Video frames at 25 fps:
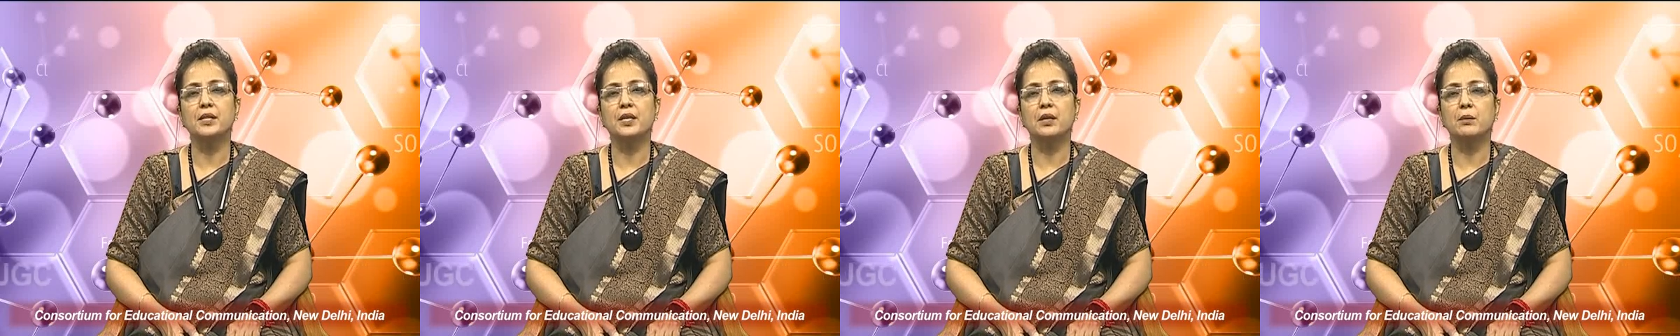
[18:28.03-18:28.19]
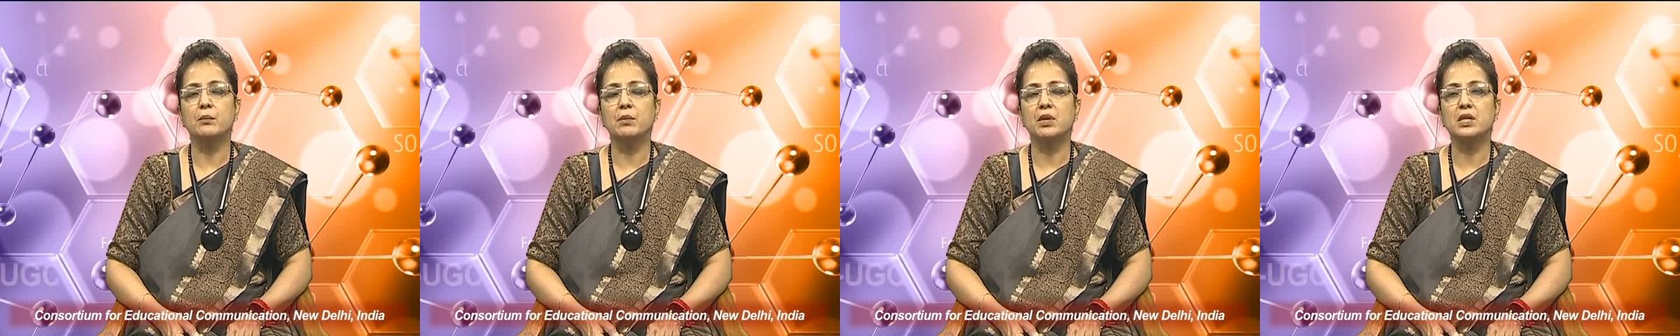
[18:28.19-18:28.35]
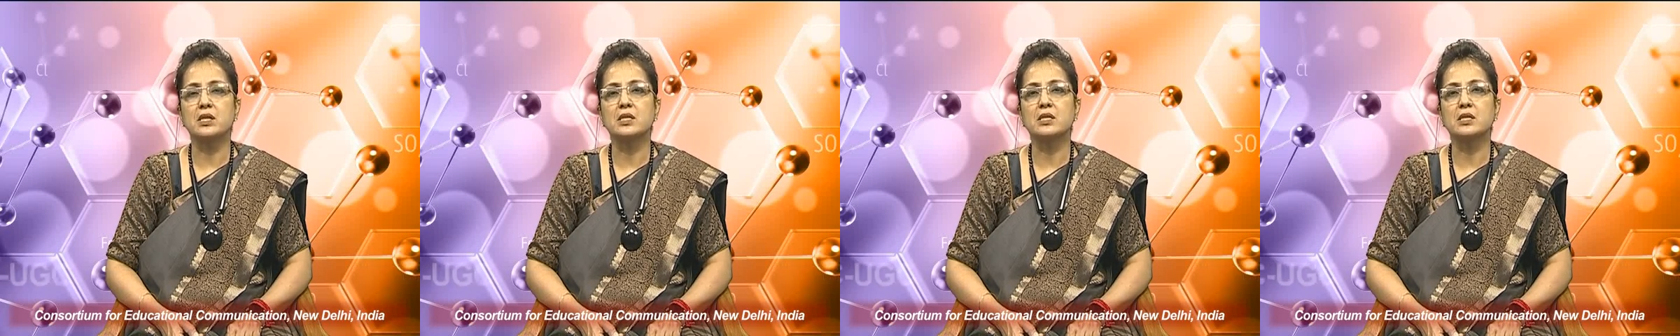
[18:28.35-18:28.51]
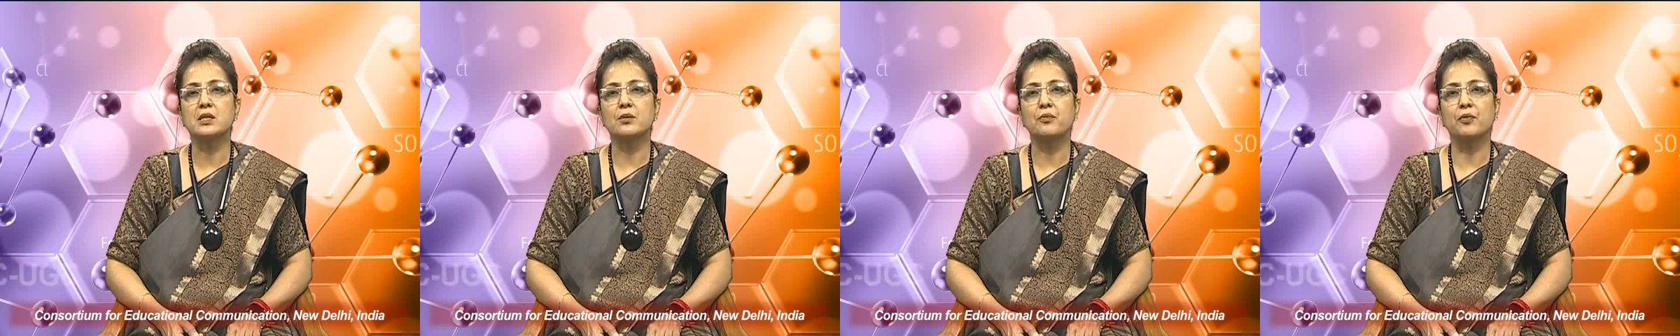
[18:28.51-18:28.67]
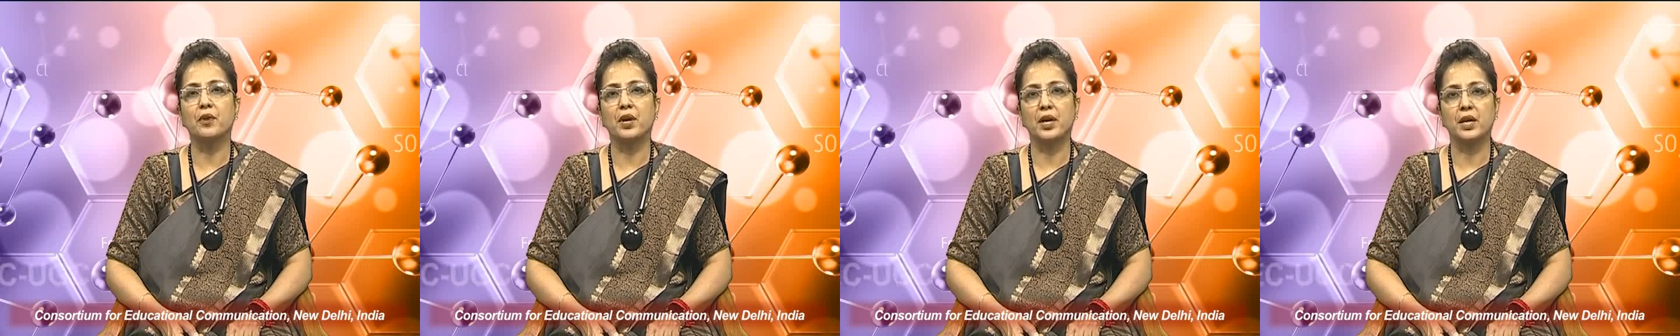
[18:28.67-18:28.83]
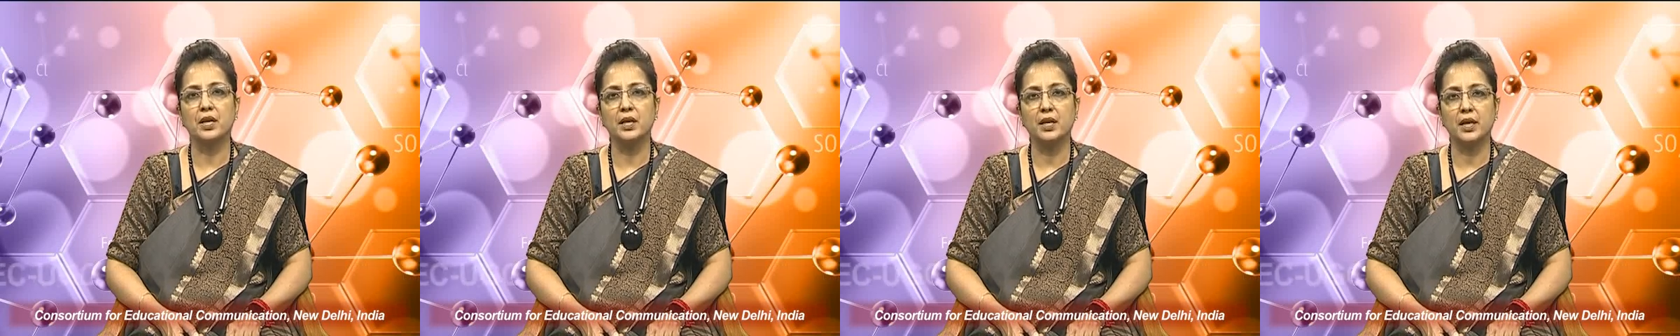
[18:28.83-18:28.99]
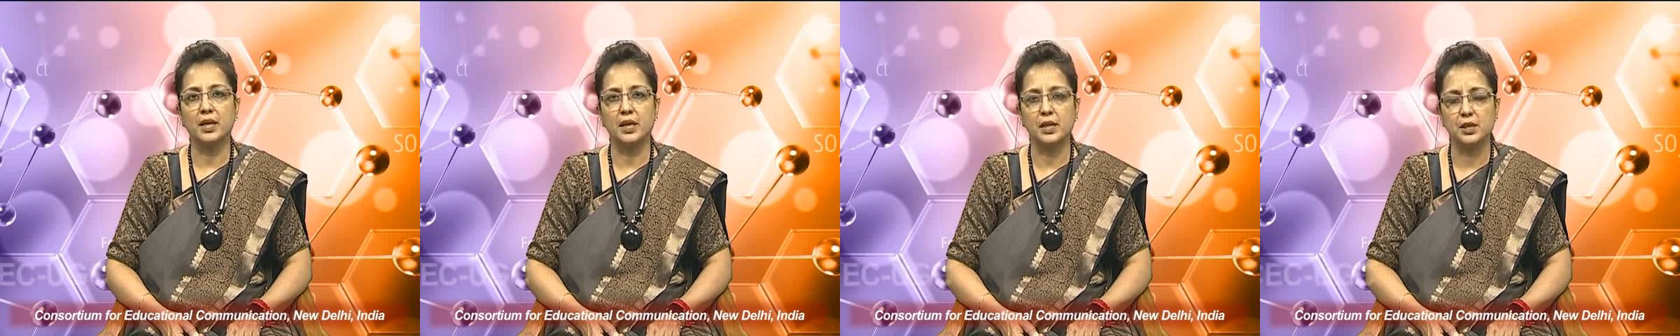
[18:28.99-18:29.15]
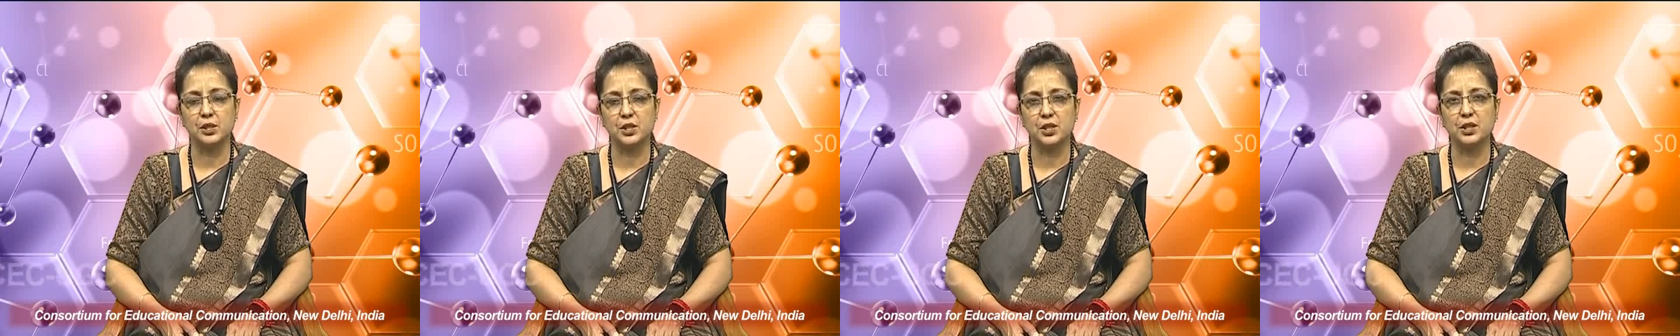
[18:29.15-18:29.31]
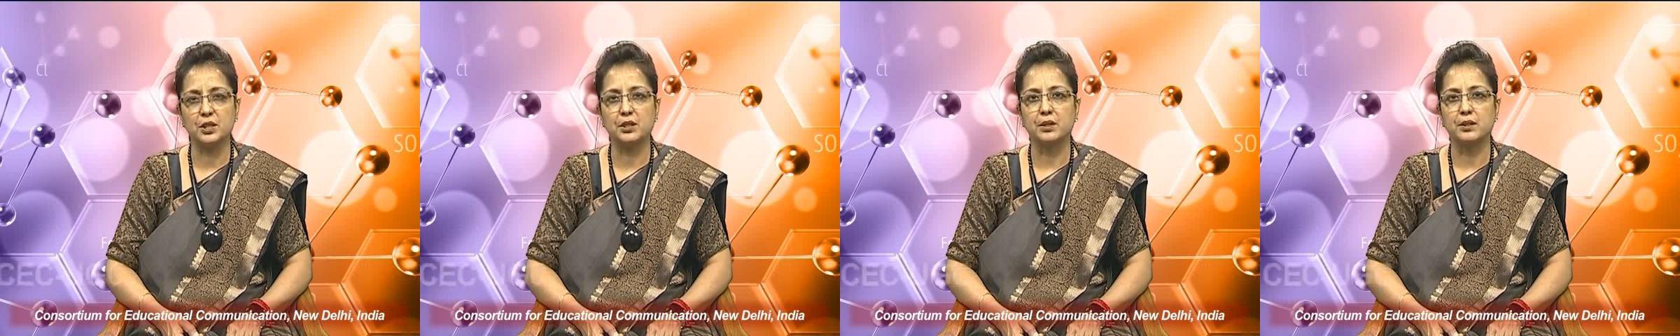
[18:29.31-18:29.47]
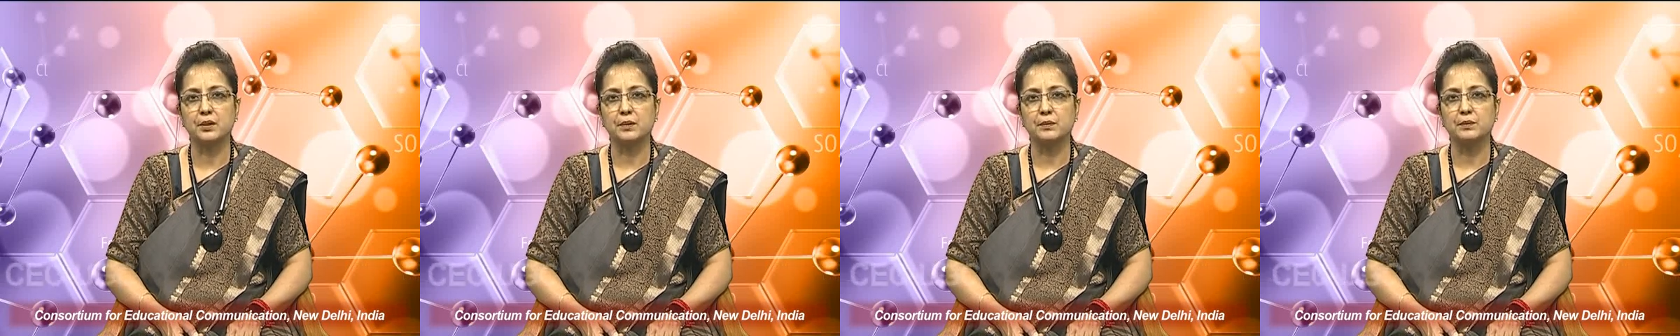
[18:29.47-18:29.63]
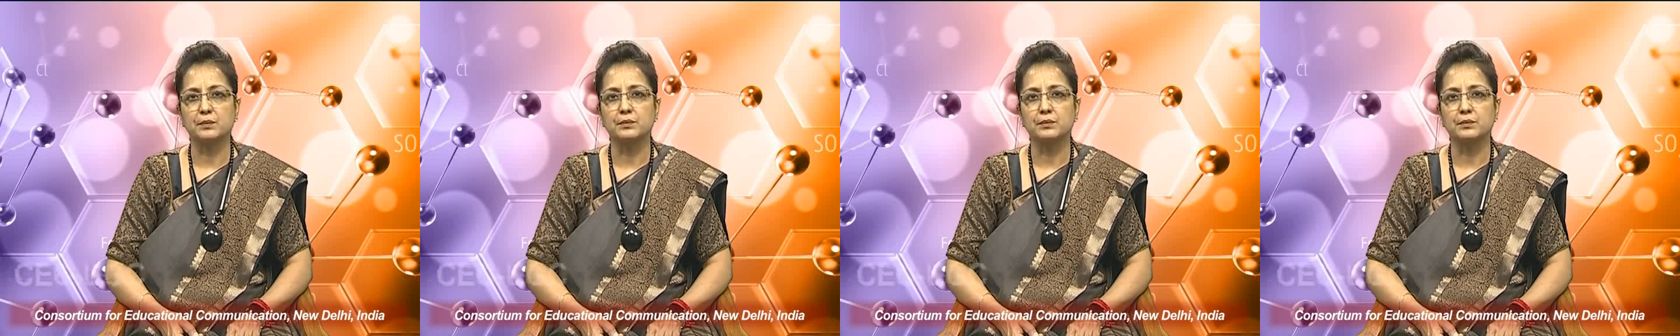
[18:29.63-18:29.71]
emulsifying agent.